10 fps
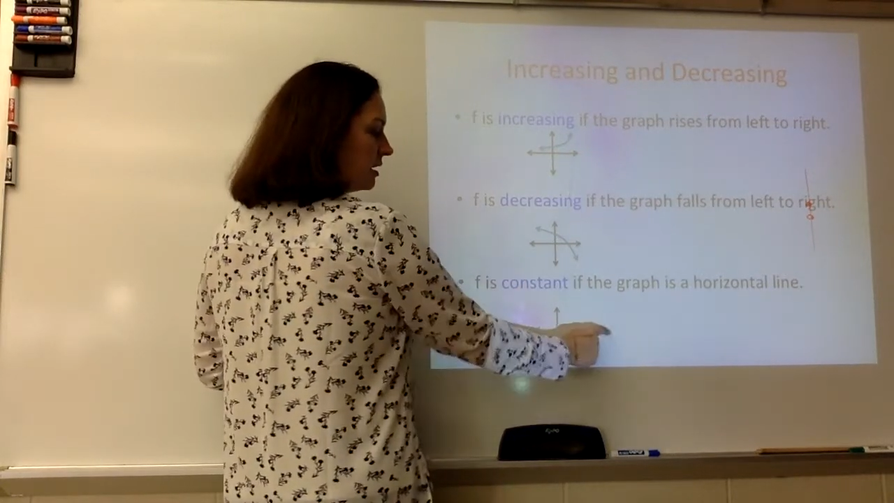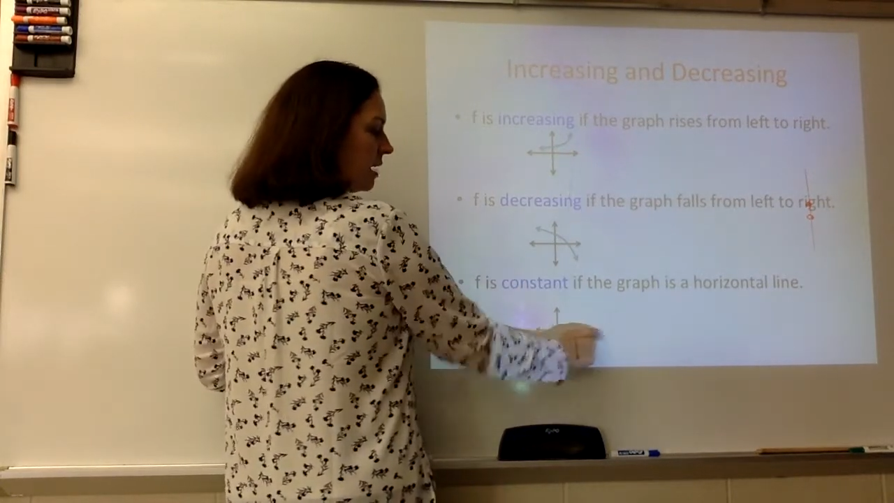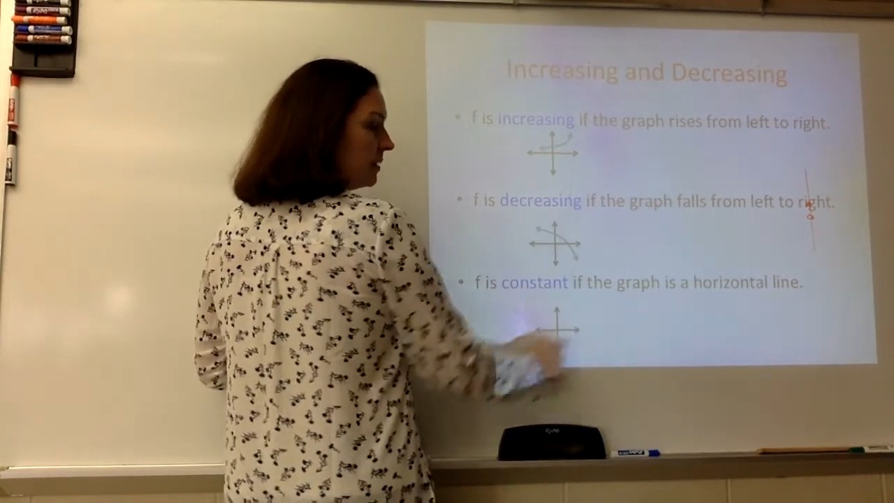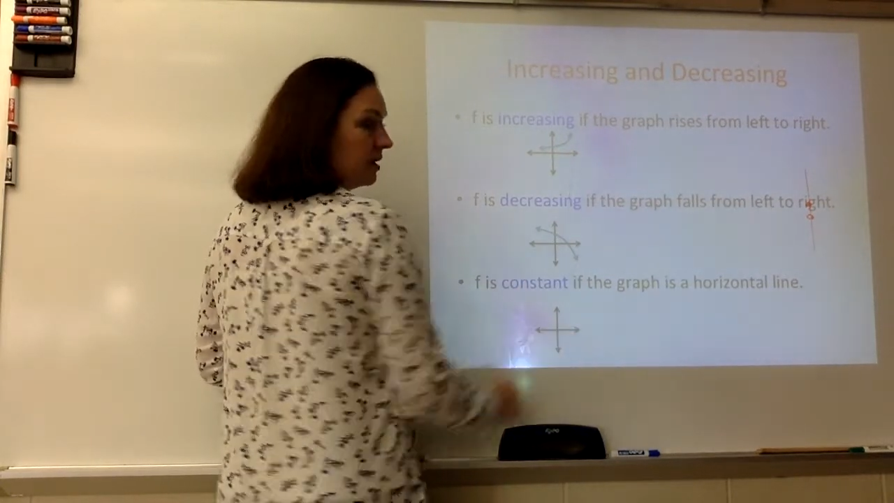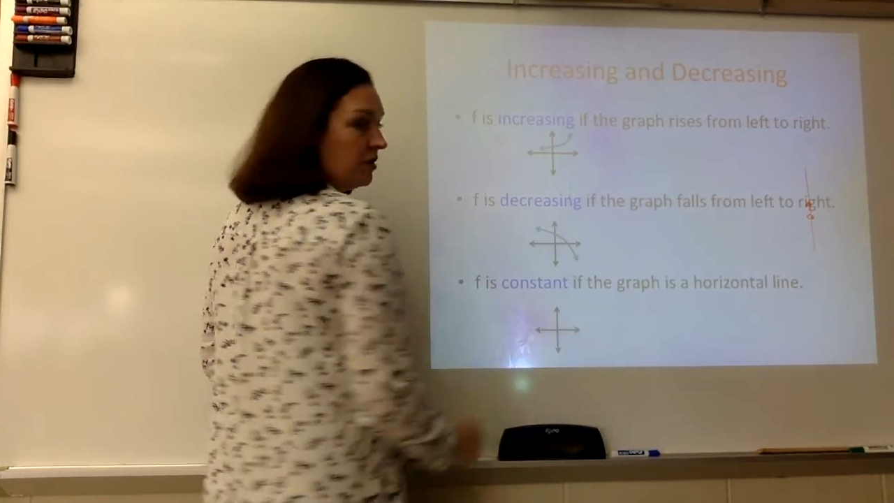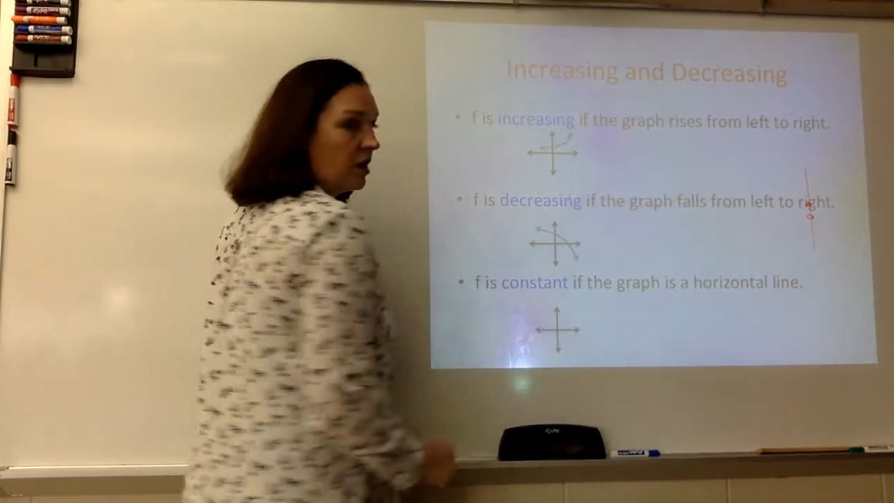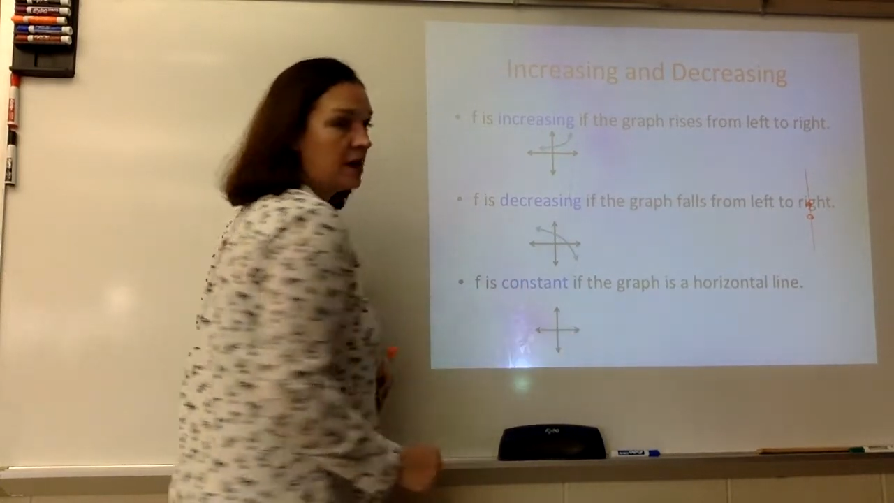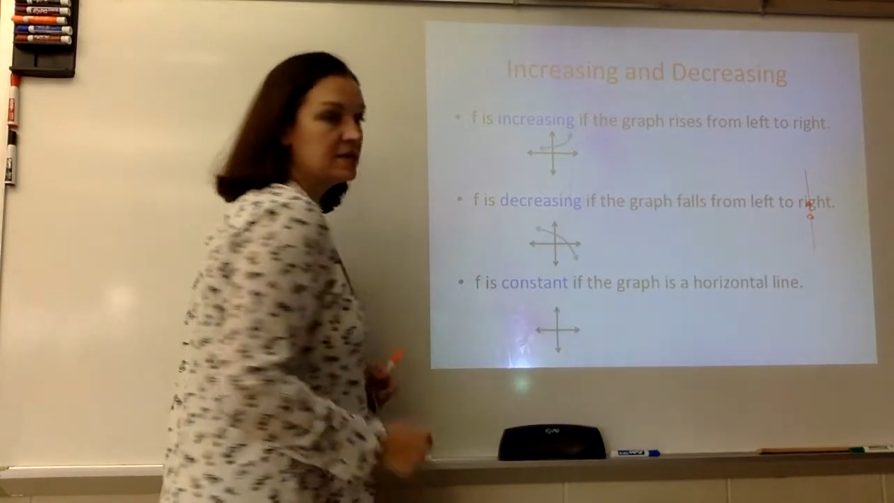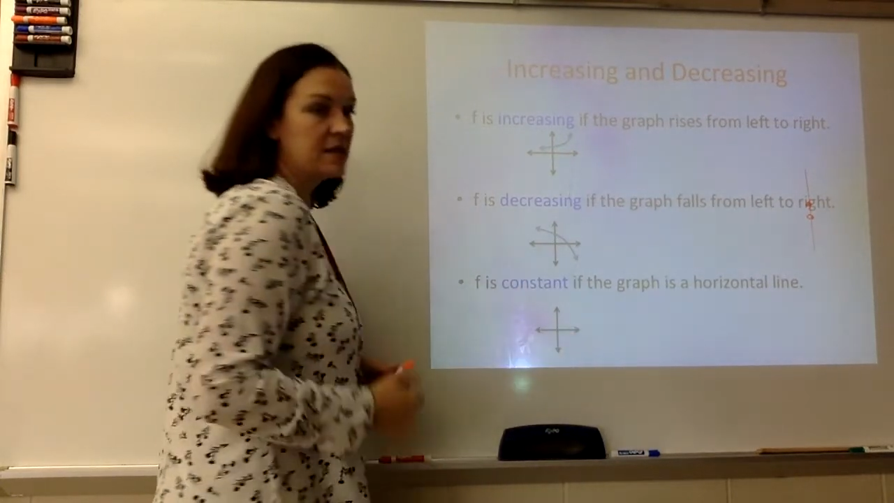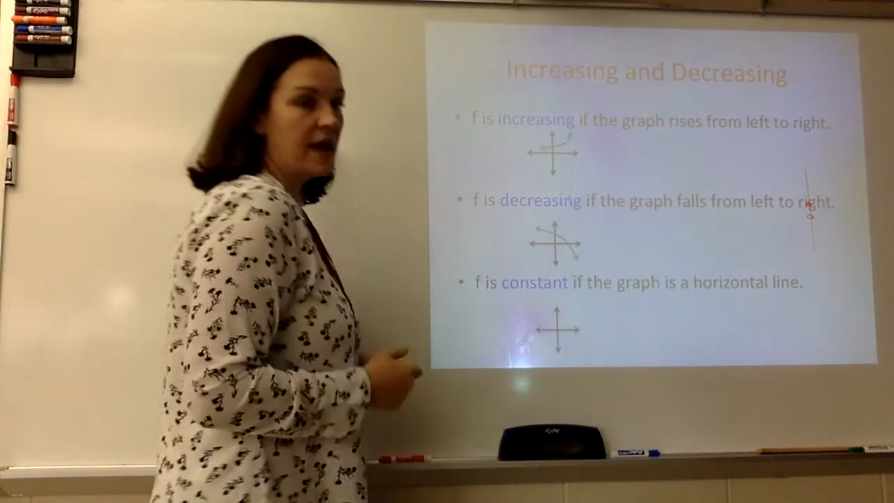coming
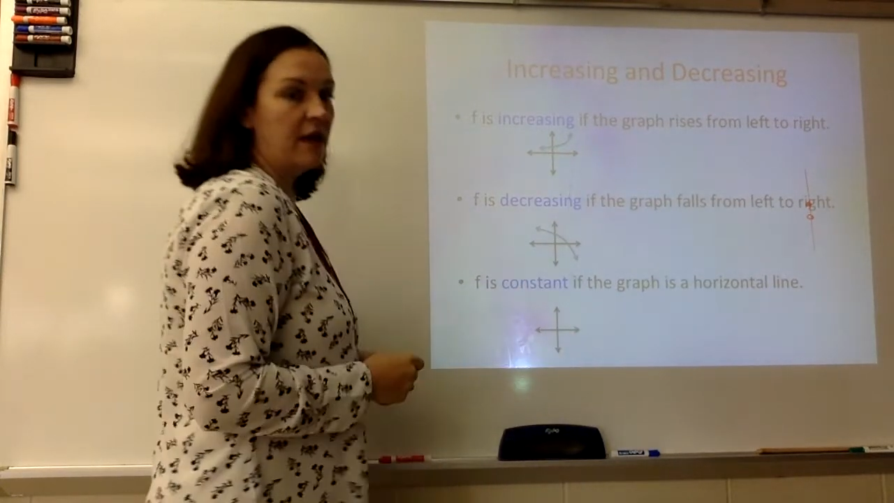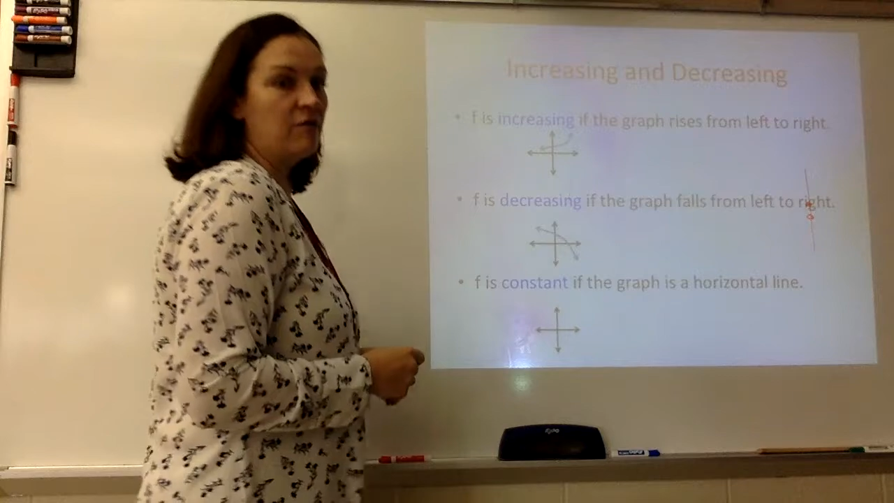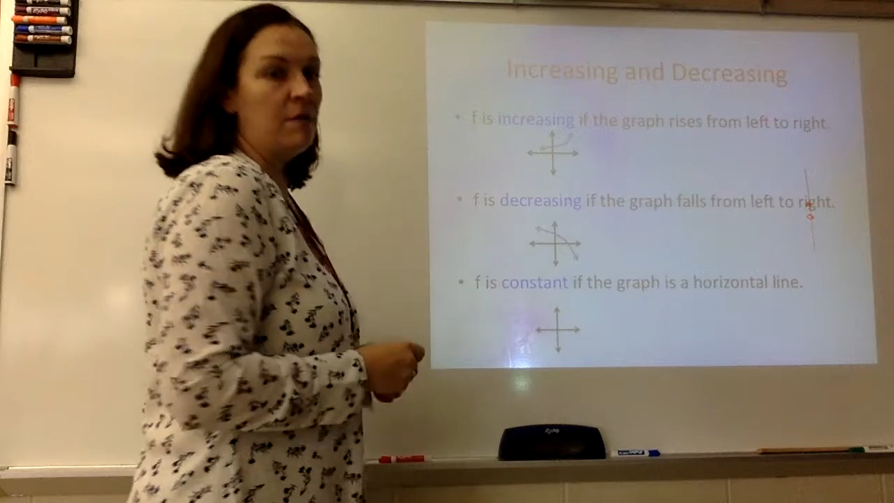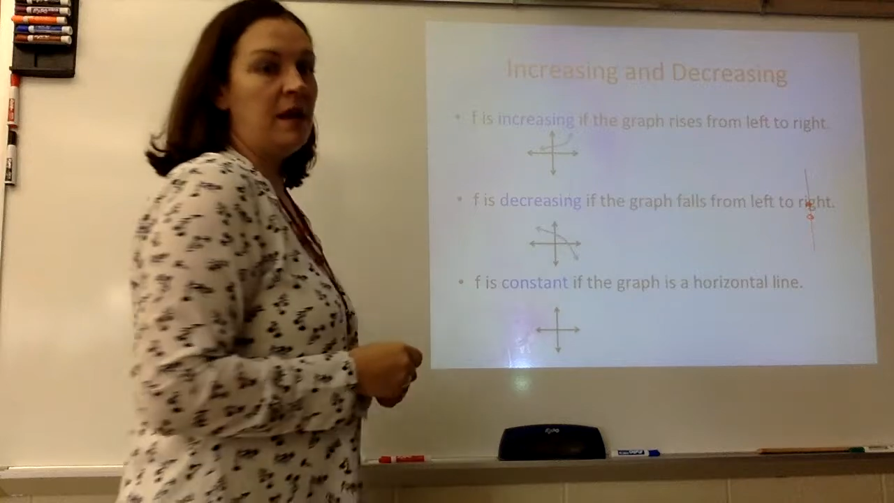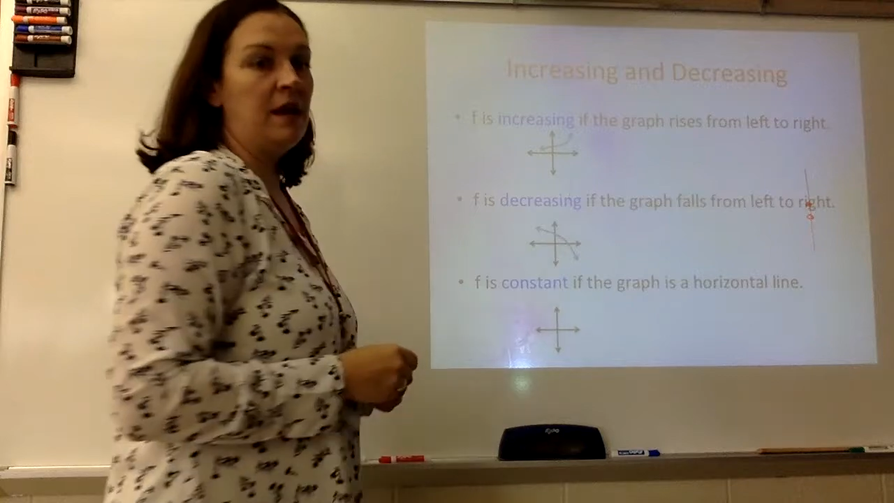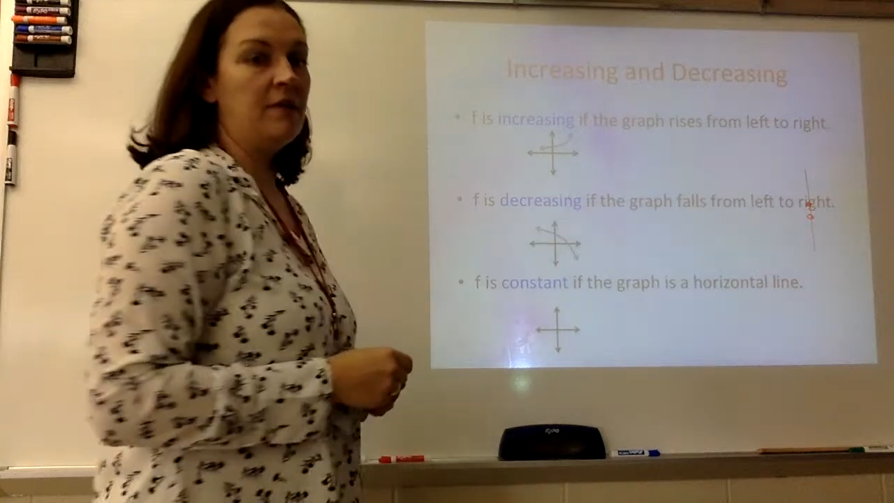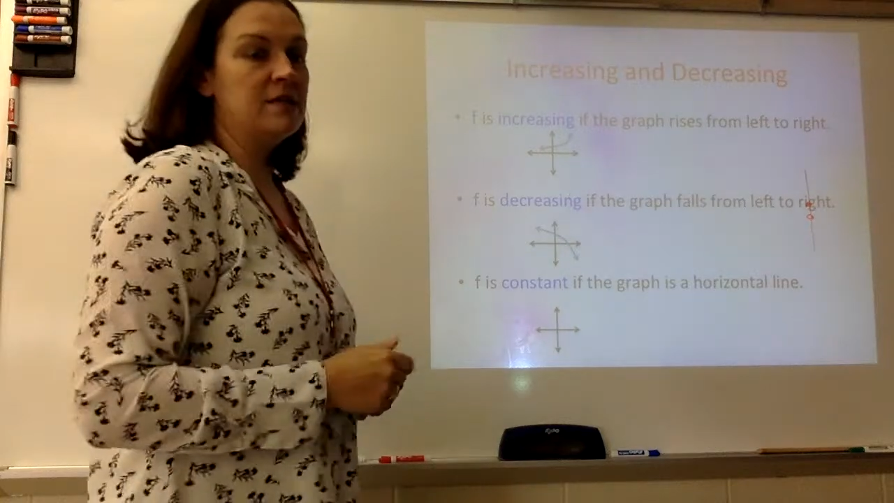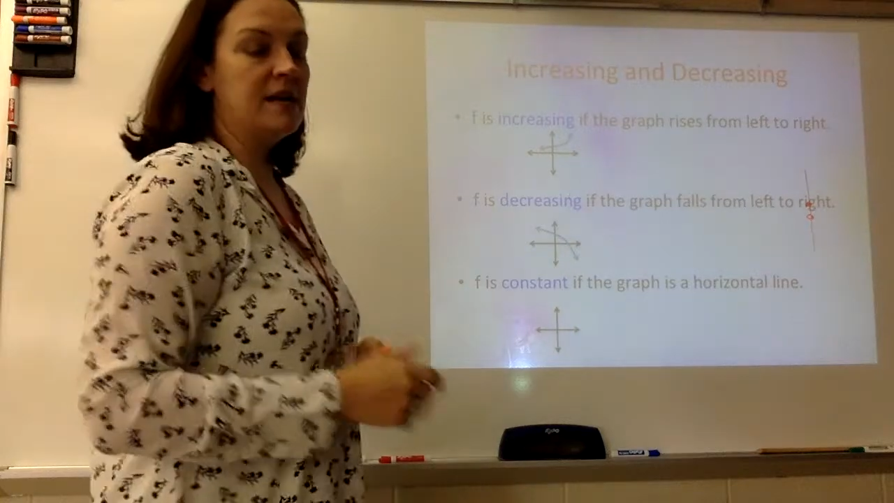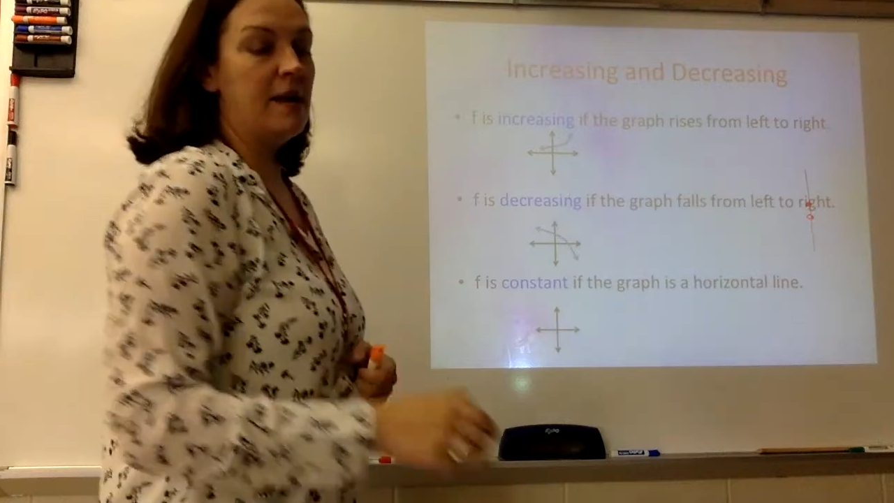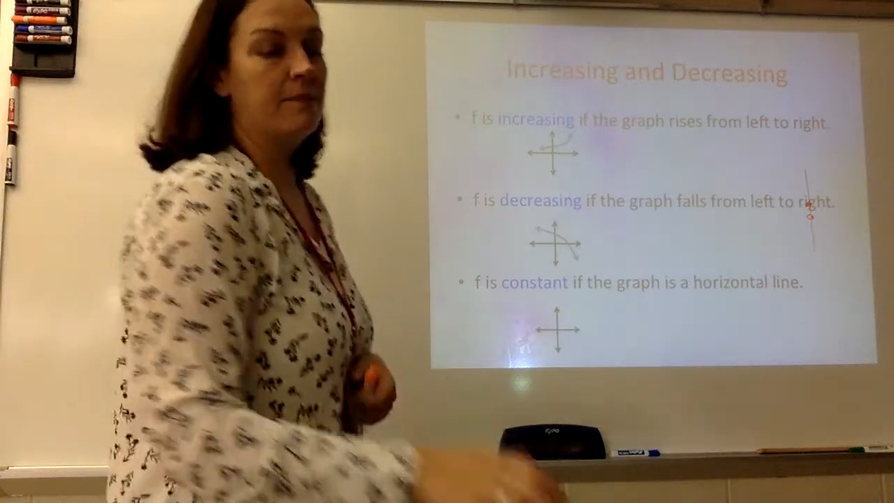across and remaining the
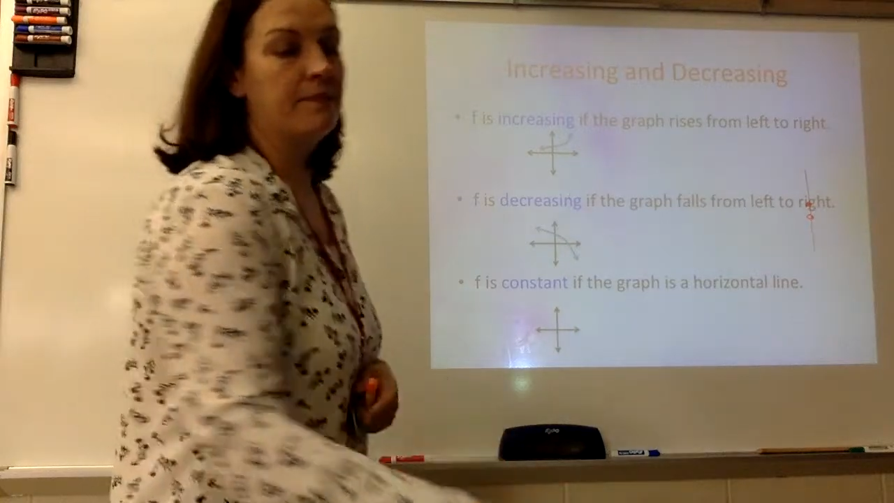same.